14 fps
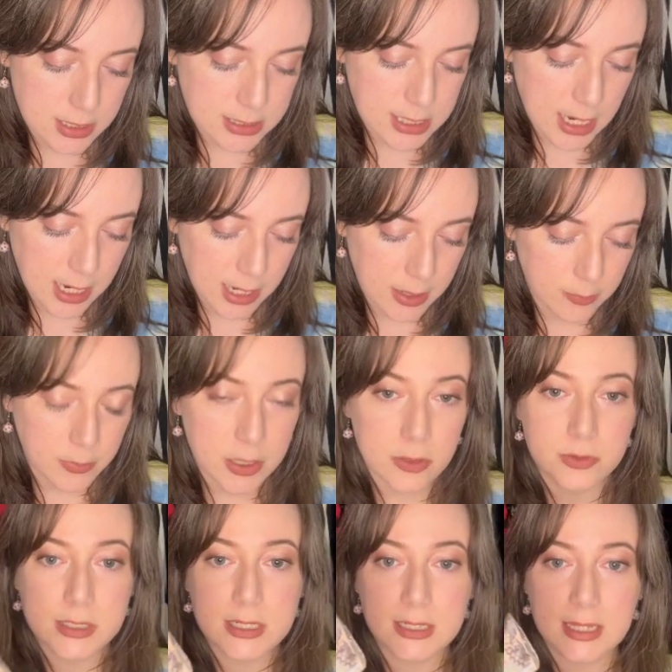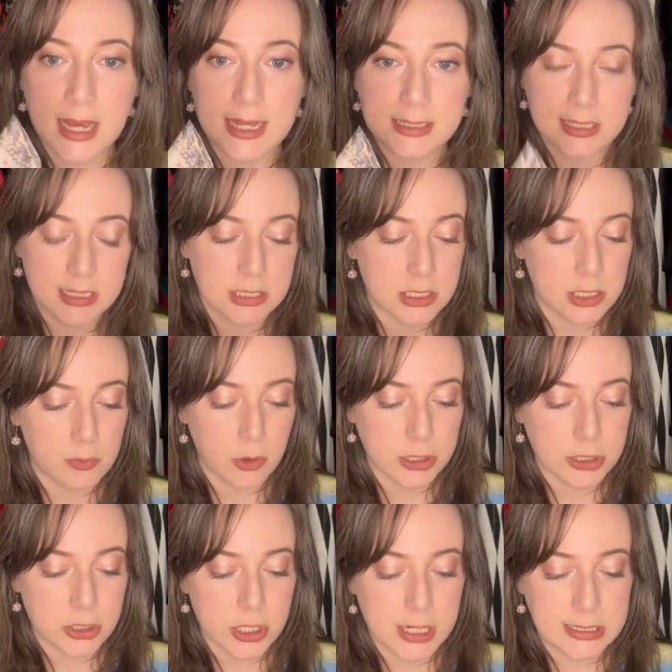time. It was the last tinted
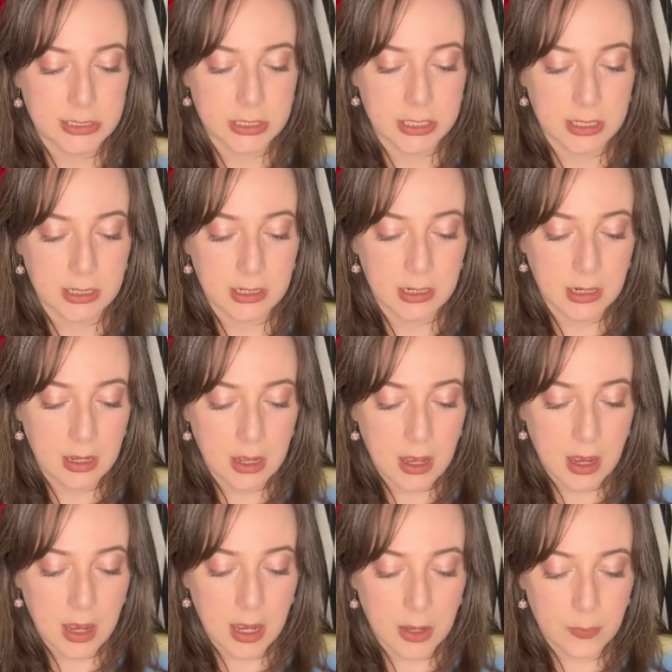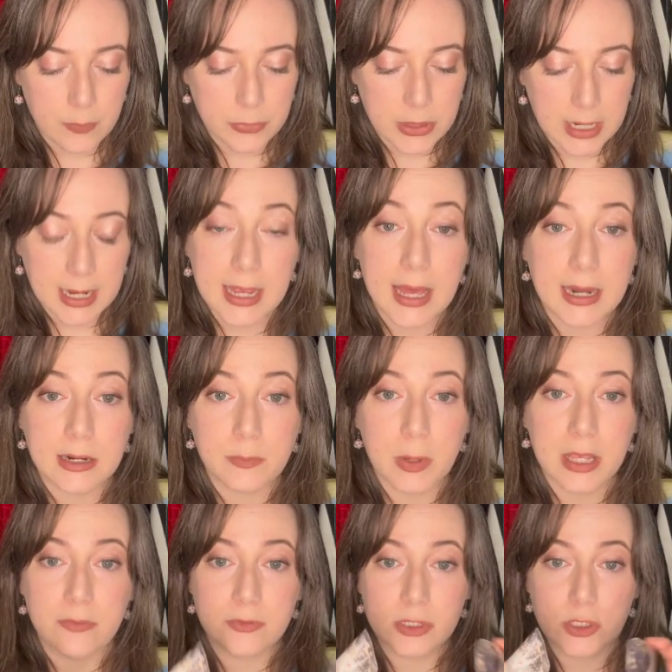moisturizer that I had in my
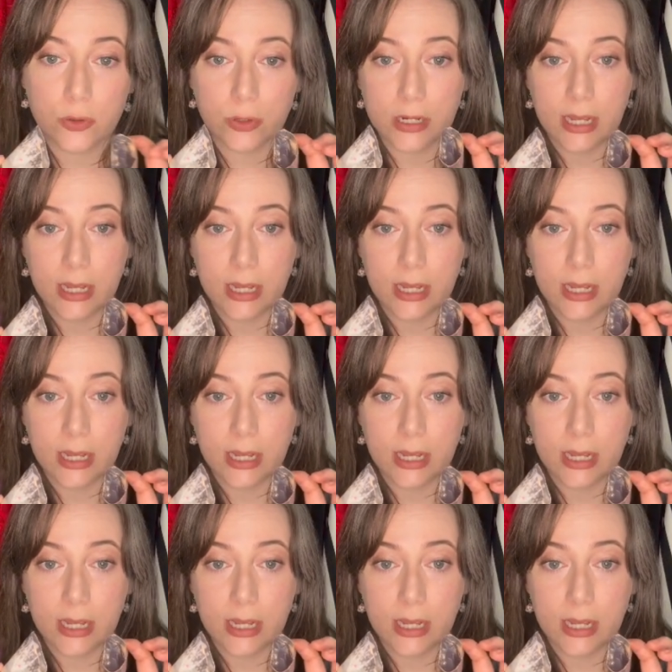inventory.